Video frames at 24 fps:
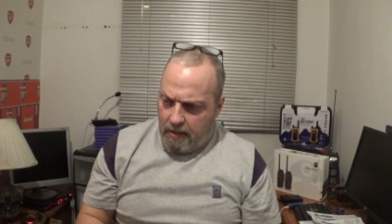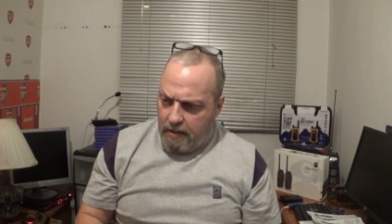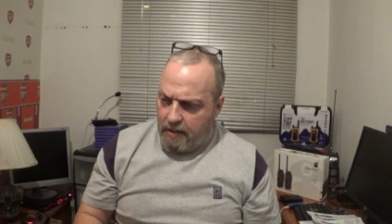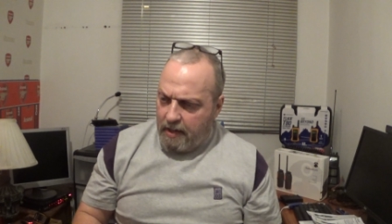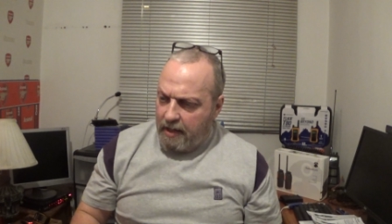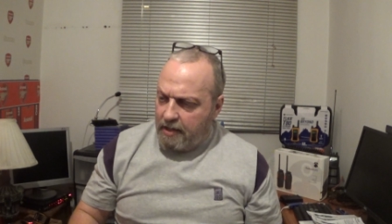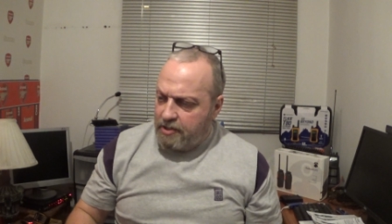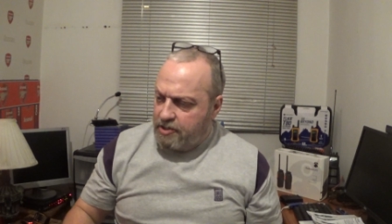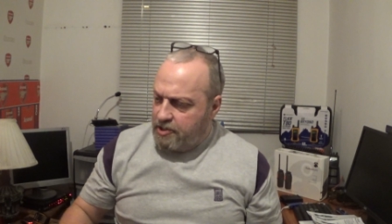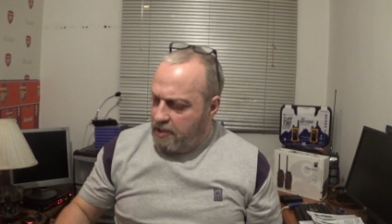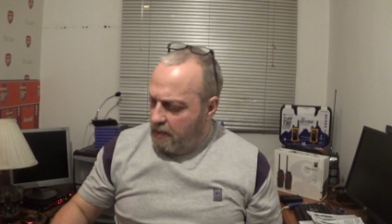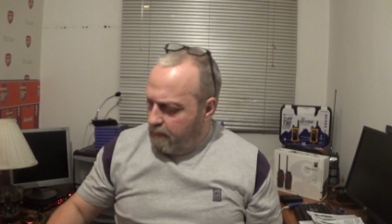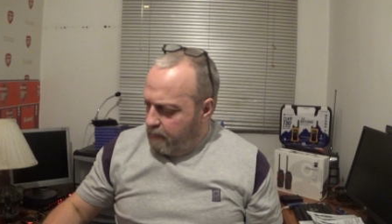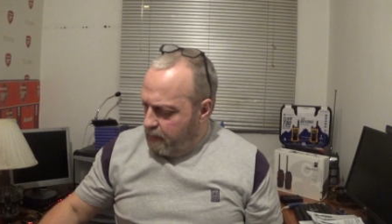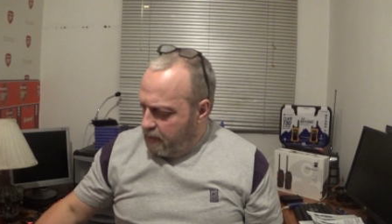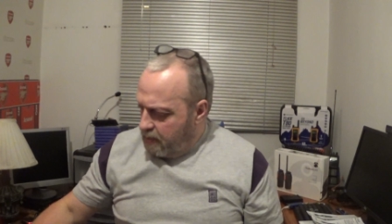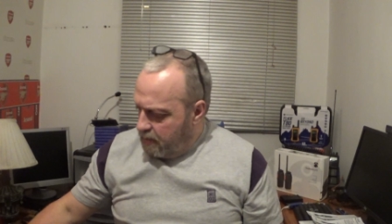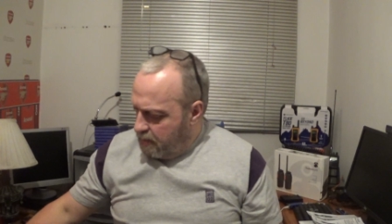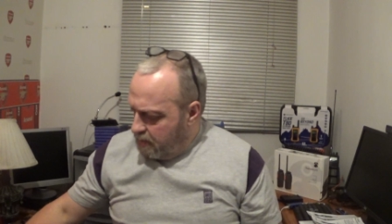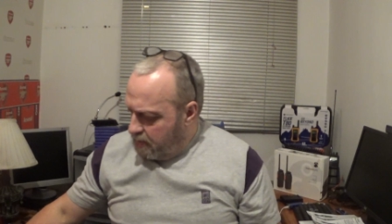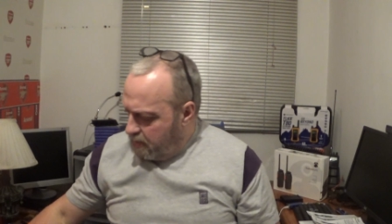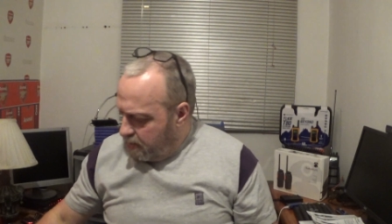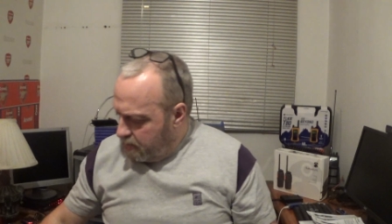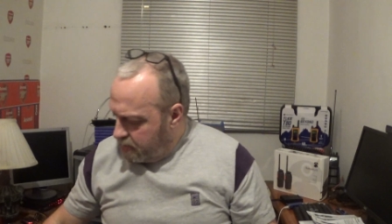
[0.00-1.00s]
That's something
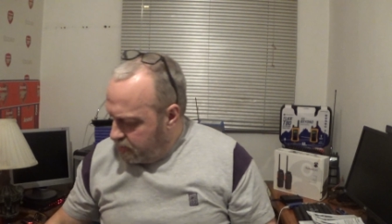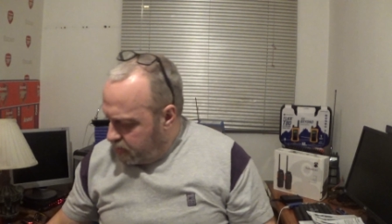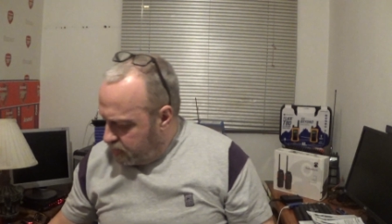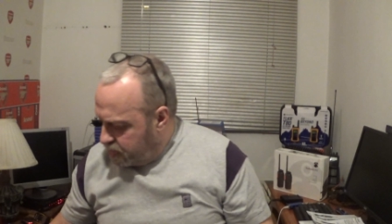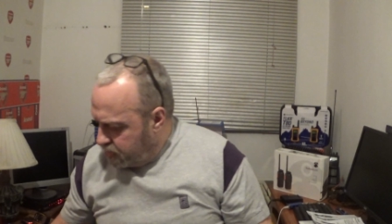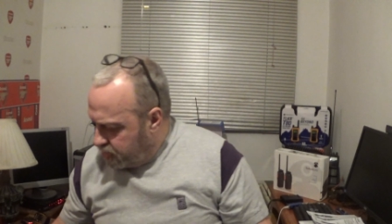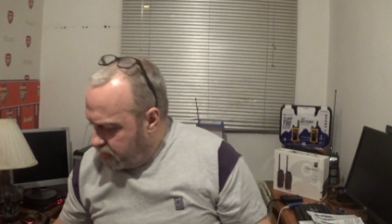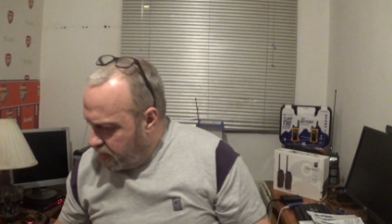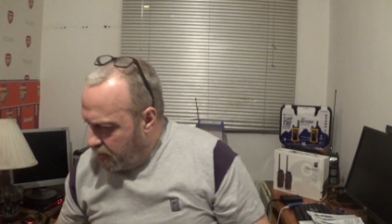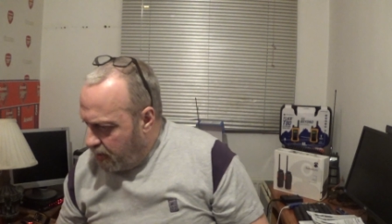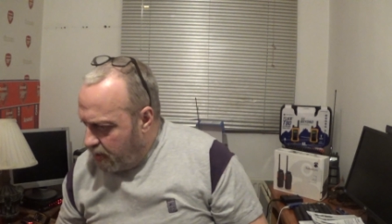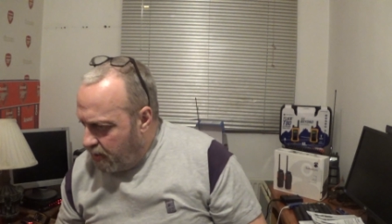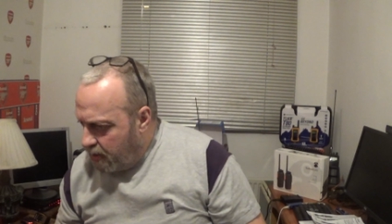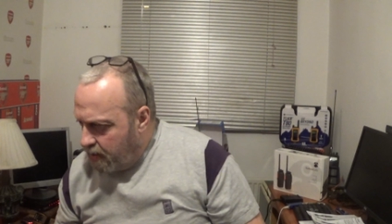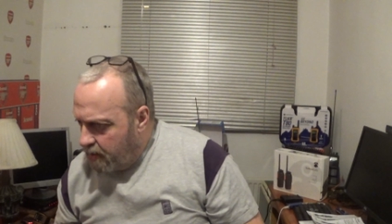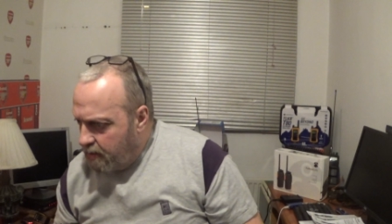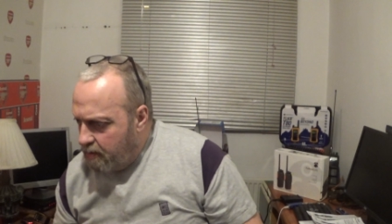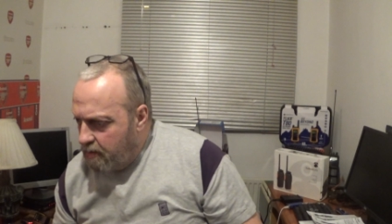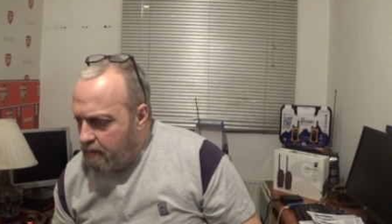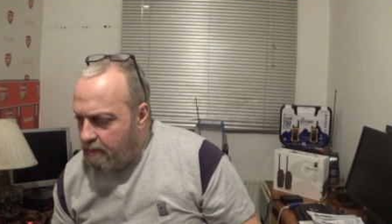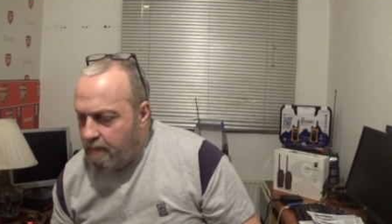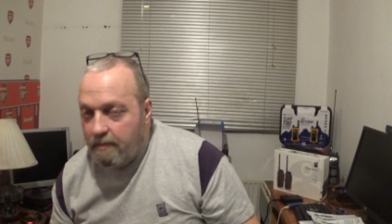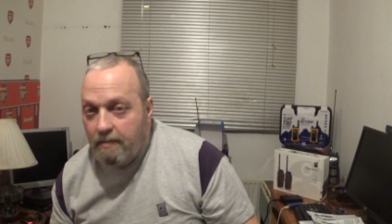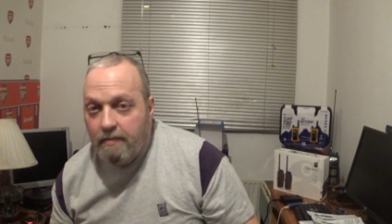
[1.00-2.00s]
that's going
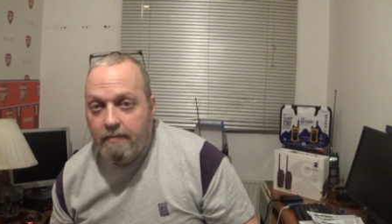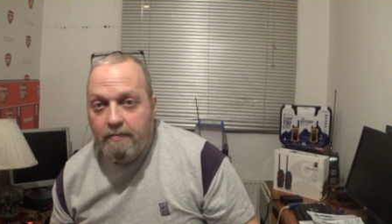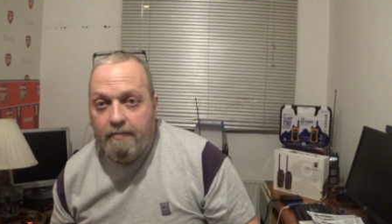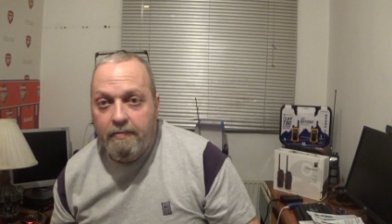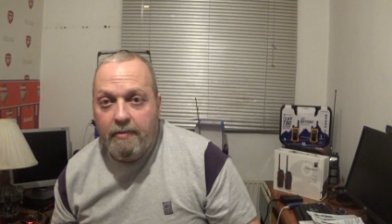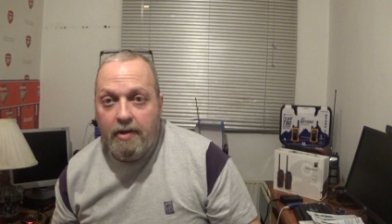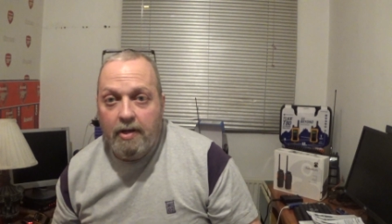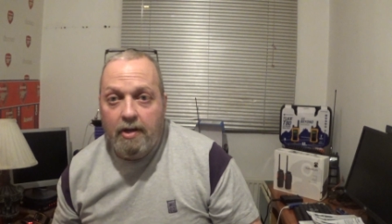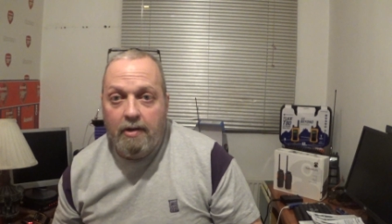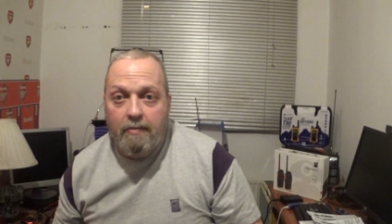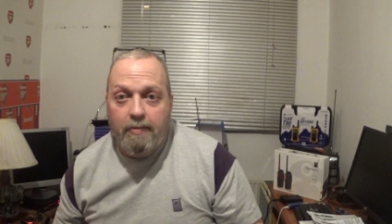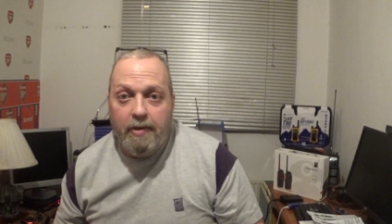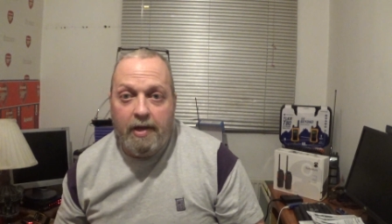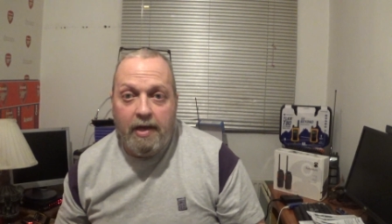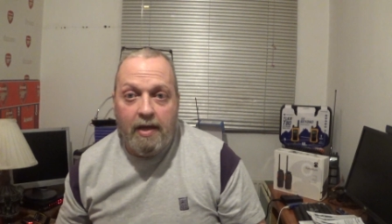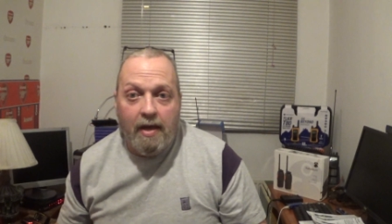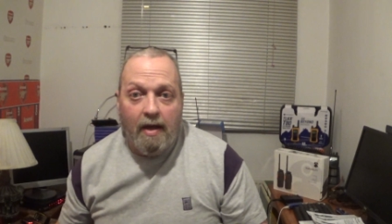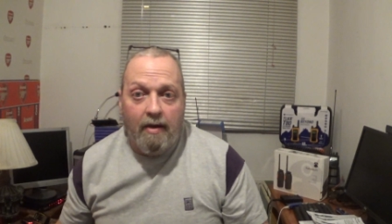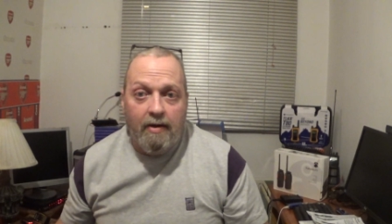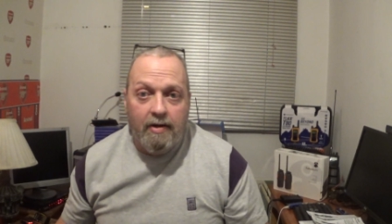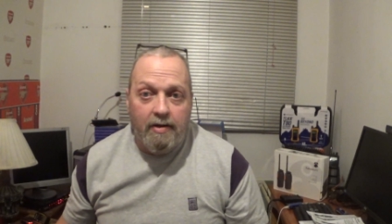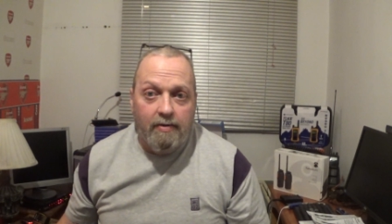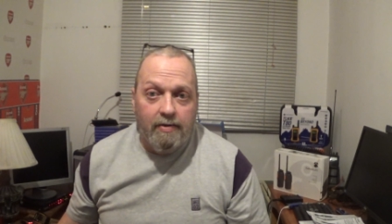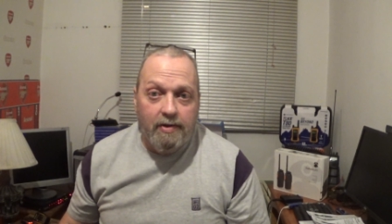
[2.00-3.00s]
to be
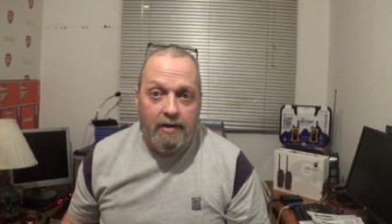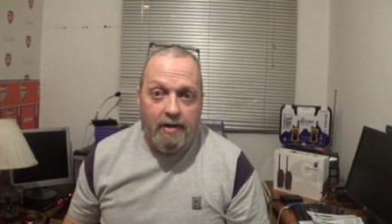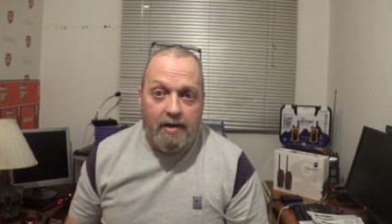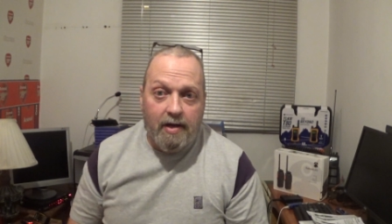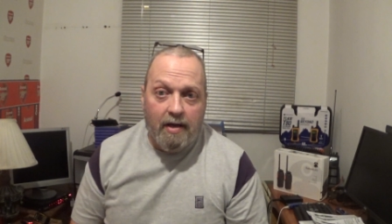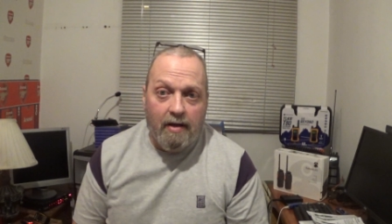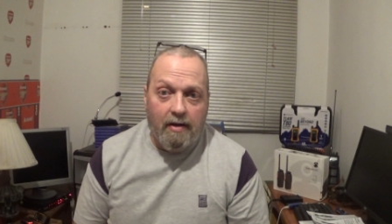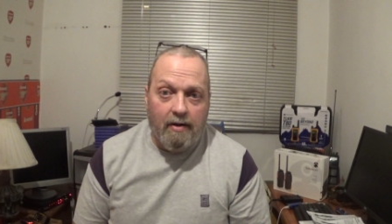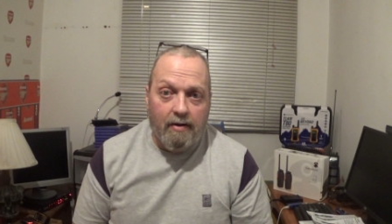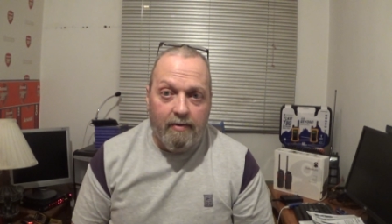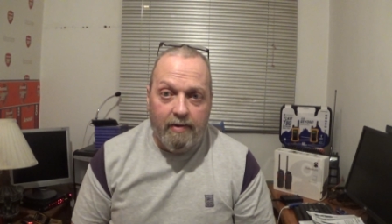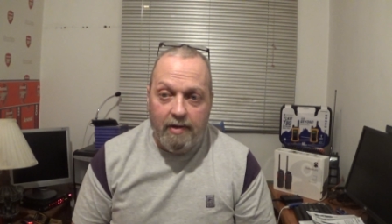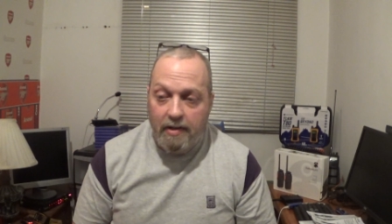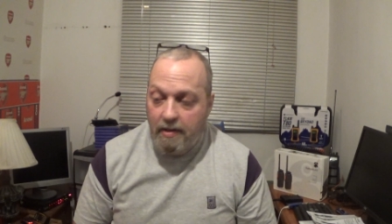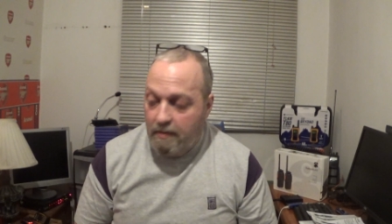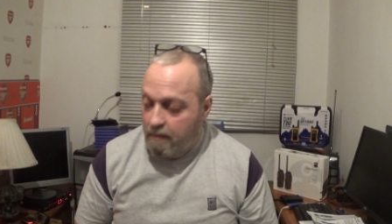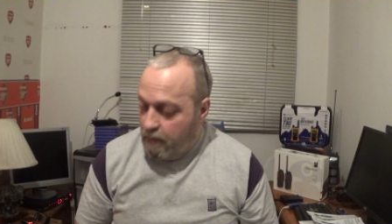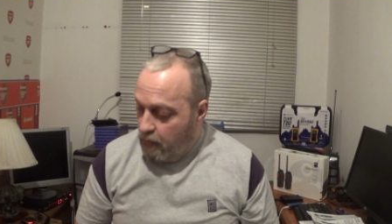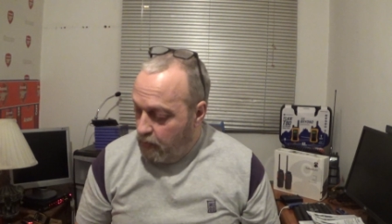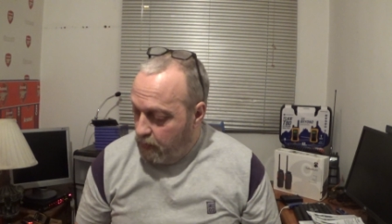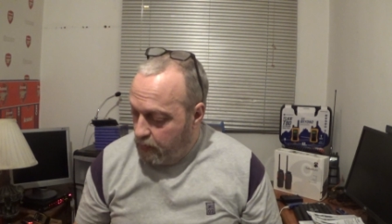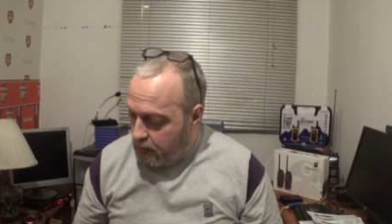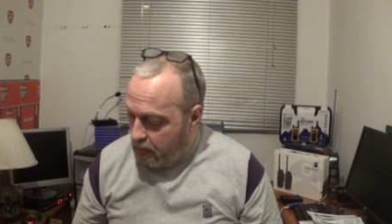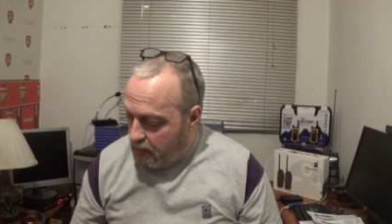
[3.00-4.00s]
going on the car in the
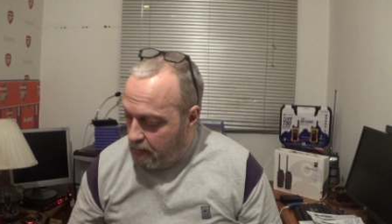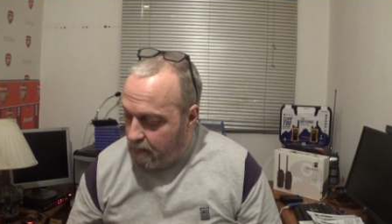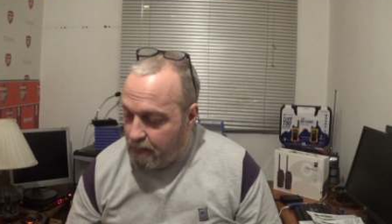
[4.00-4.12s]
morning.